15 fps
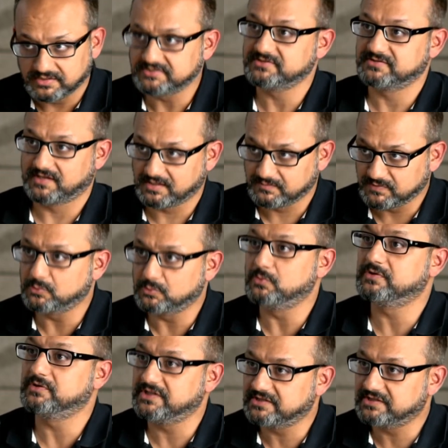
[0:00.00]
And we
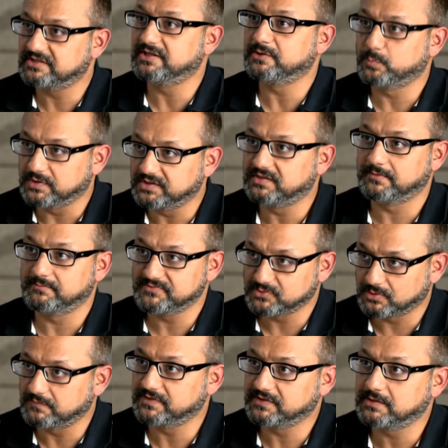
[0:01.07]
co-created it with them,
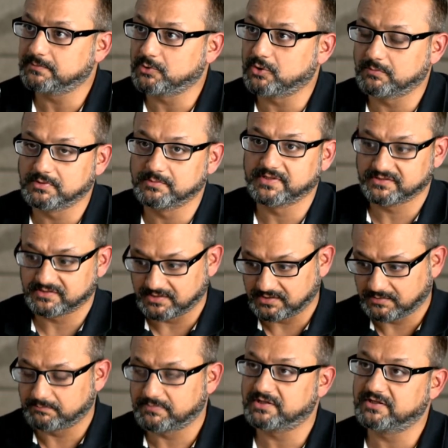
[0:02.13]
solving their problem, and then
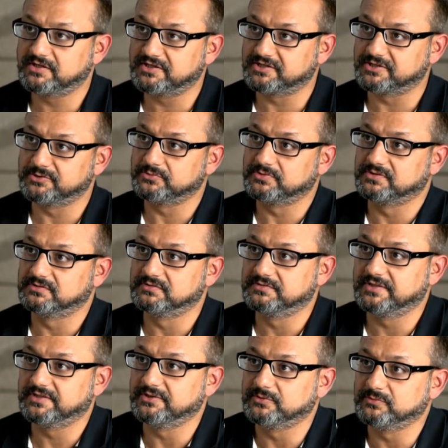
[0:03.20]
embedded it into
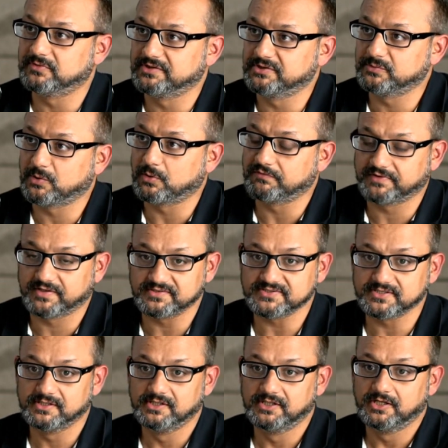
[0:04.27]
our offerings.
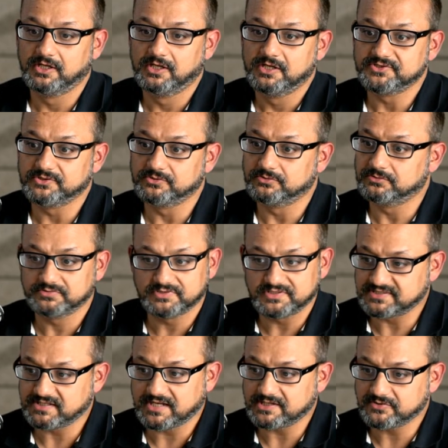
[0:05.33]
So the
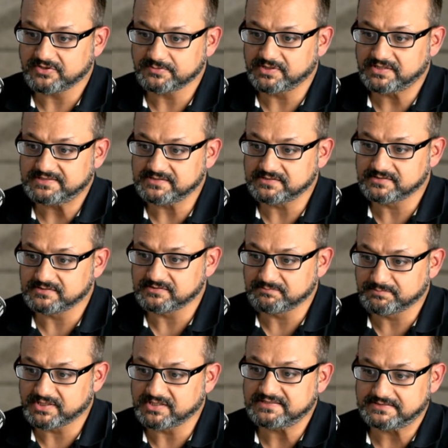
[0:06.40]
scenario is
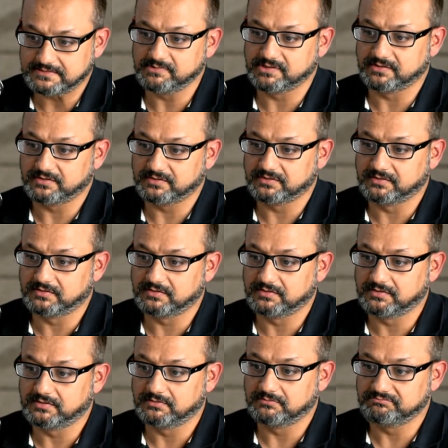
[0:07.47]
pretty similar.
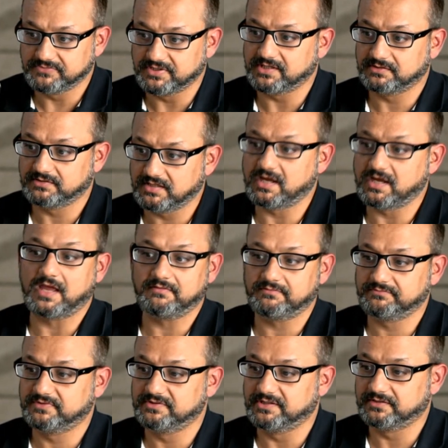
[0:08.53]
They have
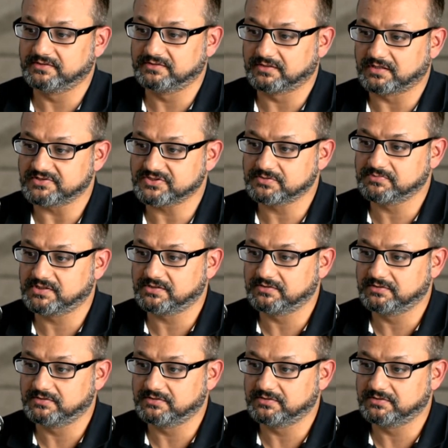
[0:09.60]
the customer